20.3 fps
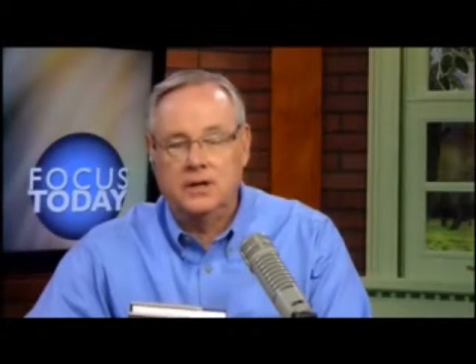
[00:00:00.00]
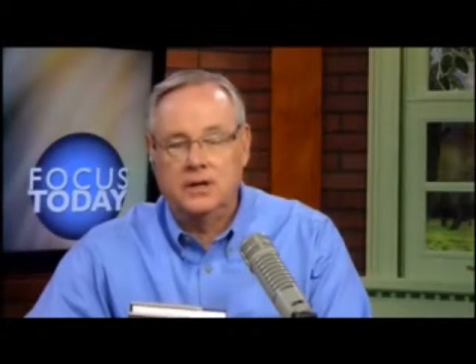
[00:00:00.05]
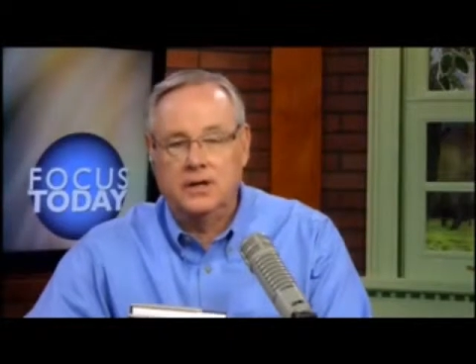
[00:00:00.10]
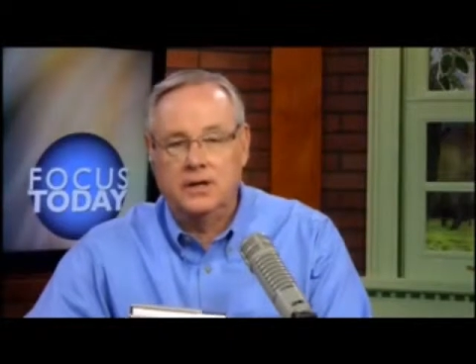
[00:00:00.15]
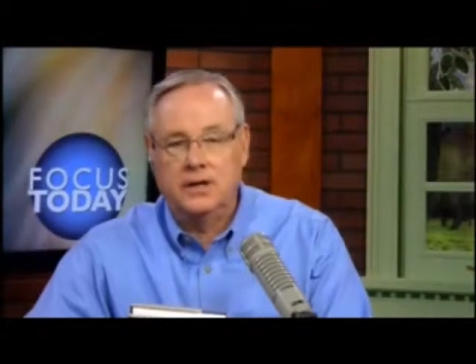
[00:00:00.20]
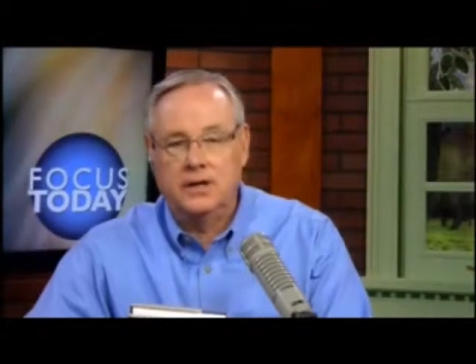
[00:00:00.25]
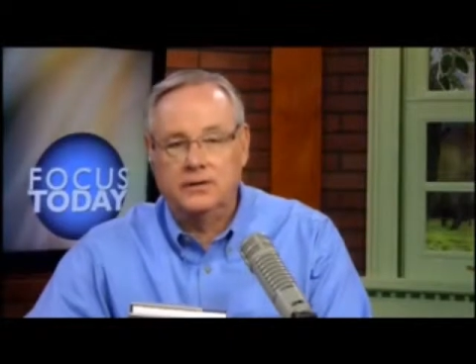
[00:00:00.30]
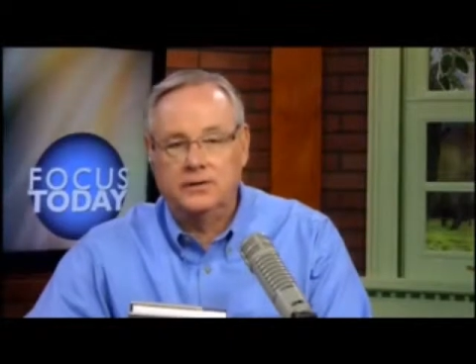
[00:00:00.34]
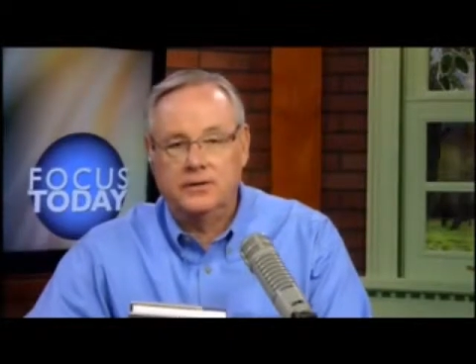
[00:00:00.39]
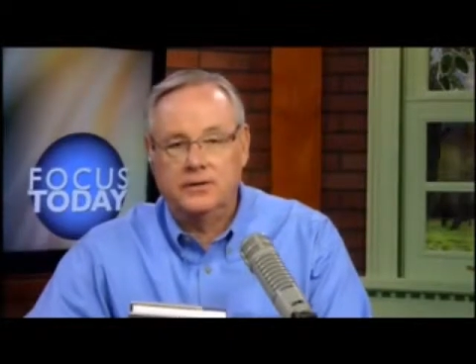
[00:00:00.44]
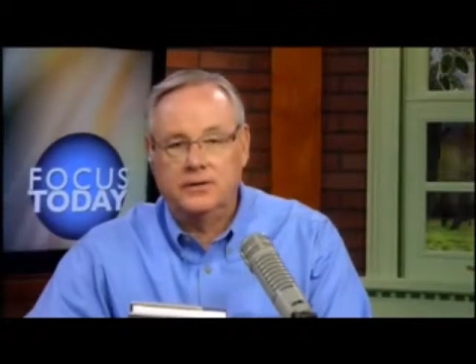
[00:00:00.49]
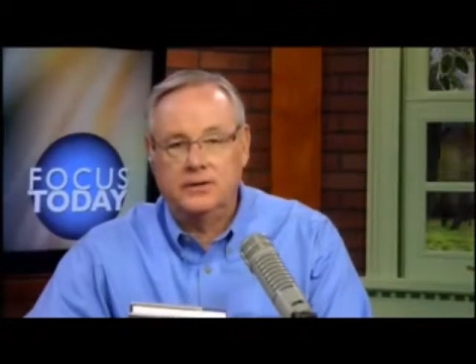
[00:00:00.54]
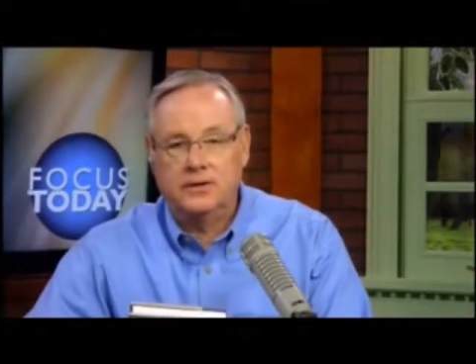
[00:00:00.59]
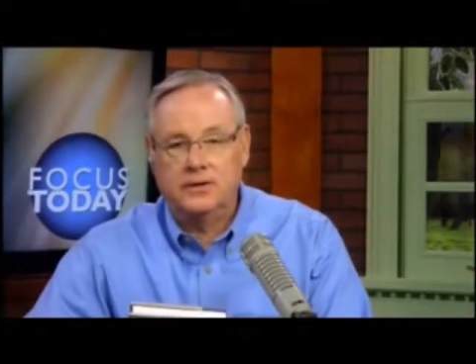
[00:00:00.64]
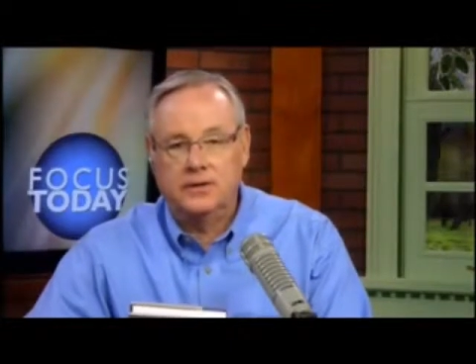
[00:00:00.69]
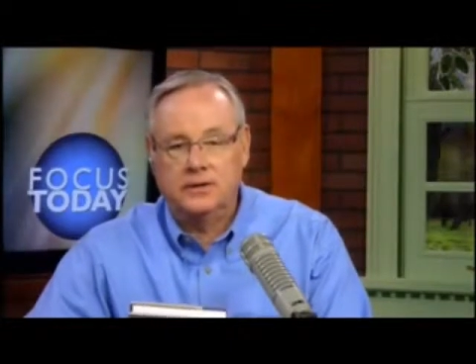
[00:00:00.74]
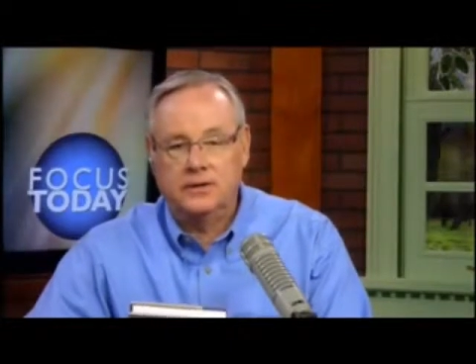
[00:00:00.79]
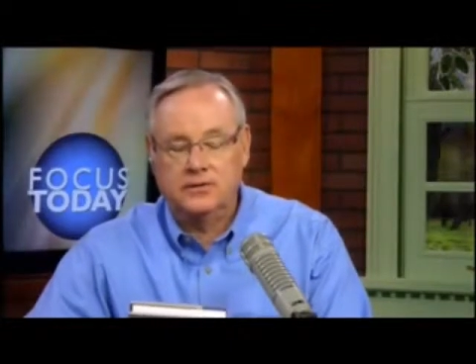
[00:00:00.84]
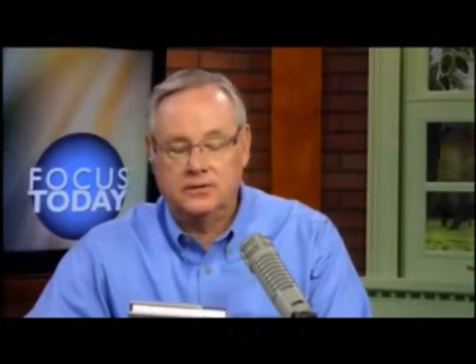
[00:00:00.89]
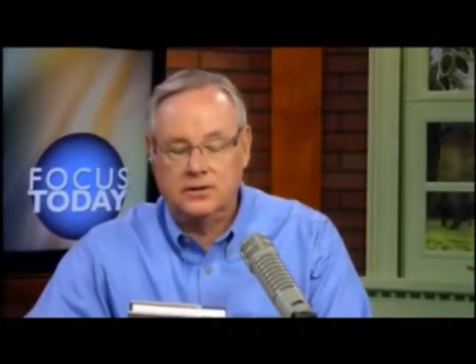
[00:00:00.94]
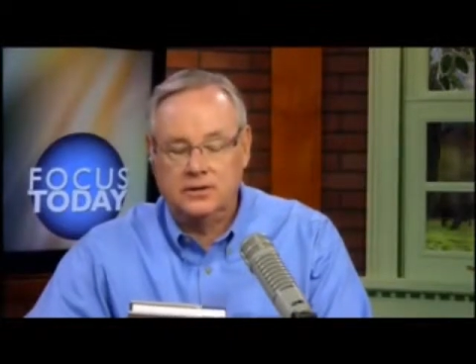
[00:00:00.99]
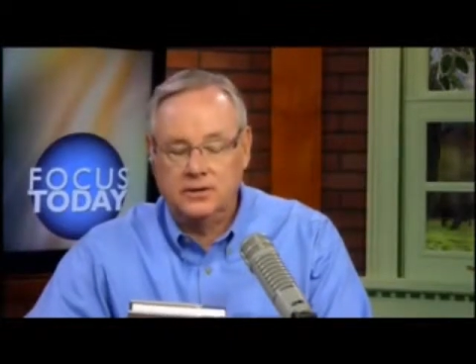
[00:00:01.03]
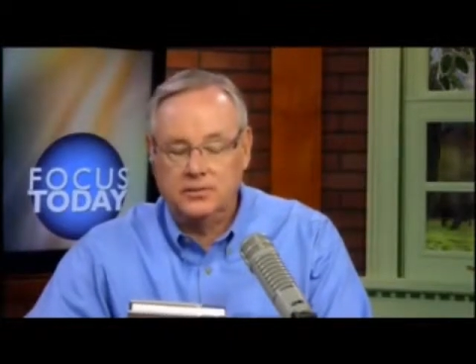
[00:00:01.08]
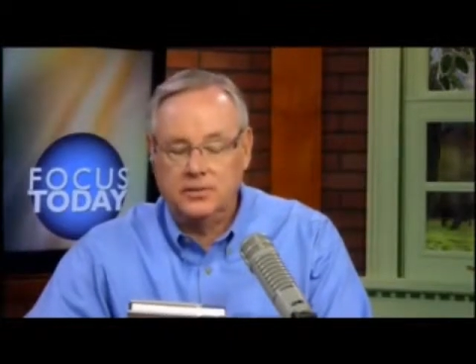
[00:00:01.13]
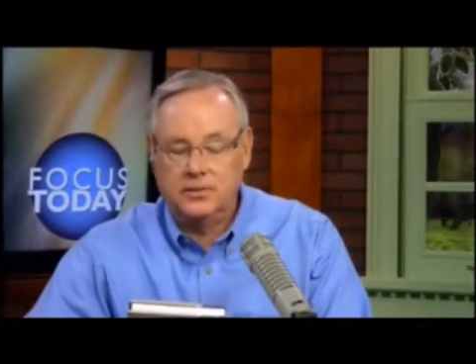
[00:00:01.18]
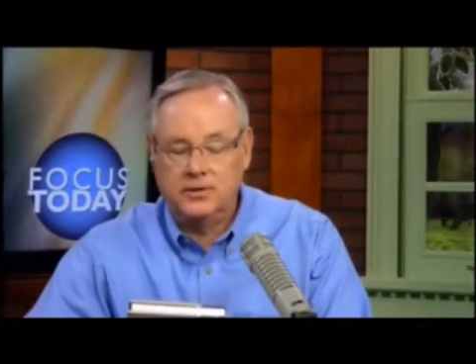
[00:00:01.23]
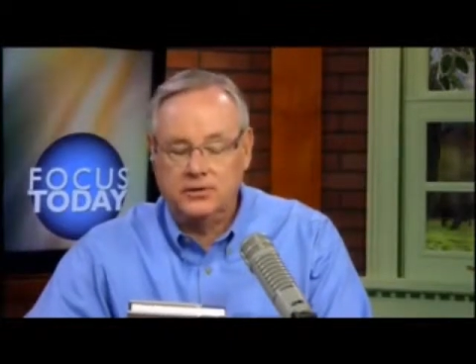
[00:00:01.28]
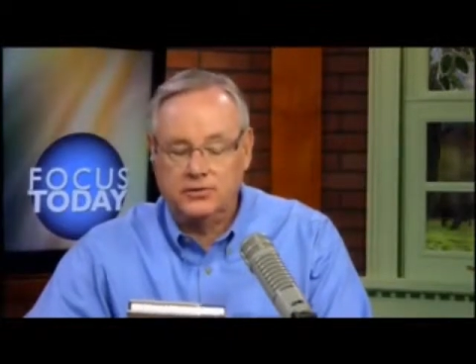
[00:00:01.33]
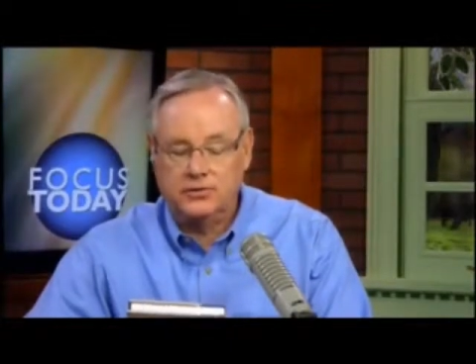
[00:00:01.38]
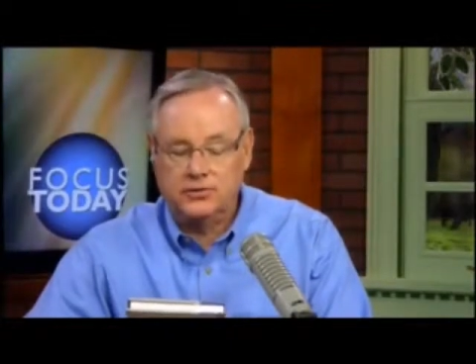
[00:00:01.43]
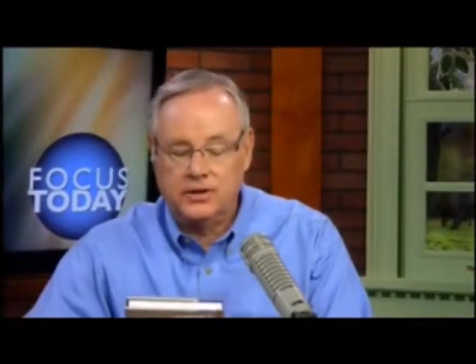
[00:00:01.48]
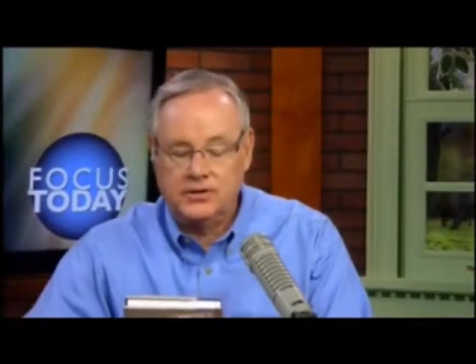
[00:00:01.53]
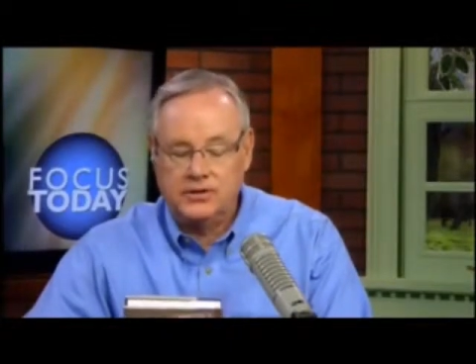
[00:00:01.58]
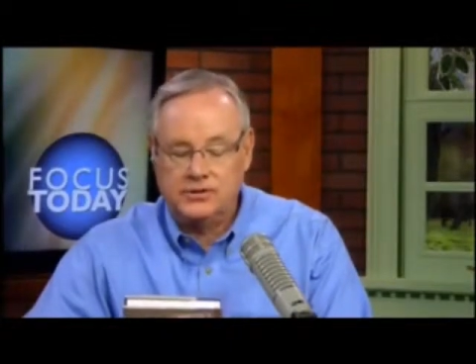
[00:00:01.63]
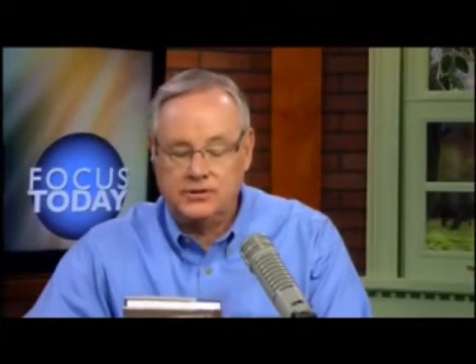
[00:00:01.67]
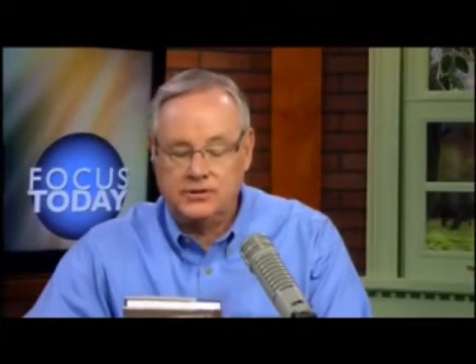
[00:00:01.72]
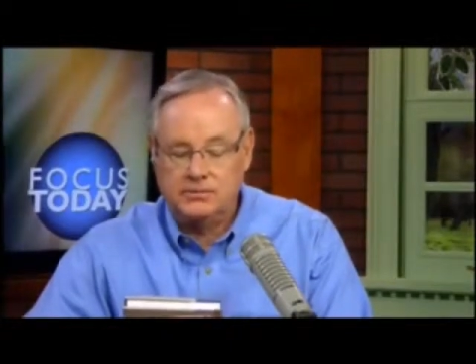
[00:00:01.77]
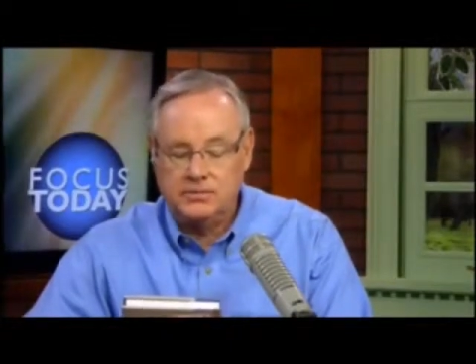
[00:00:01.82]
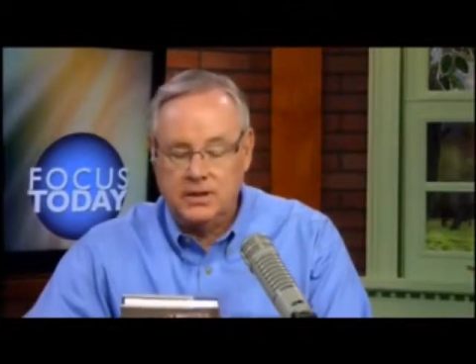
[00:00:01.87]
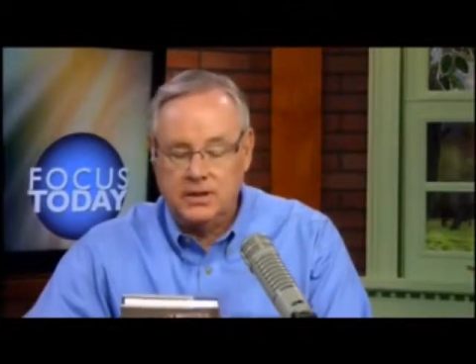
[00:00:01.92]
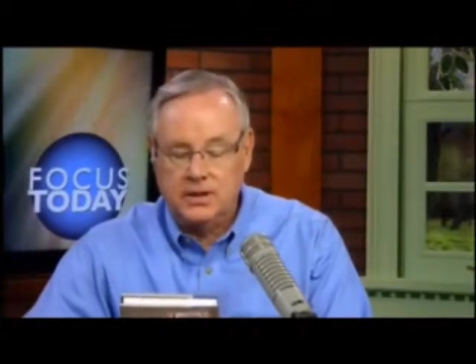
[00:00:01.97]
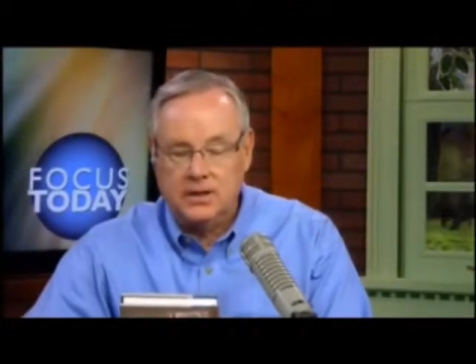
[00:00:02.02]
uh, during the Nixon administration.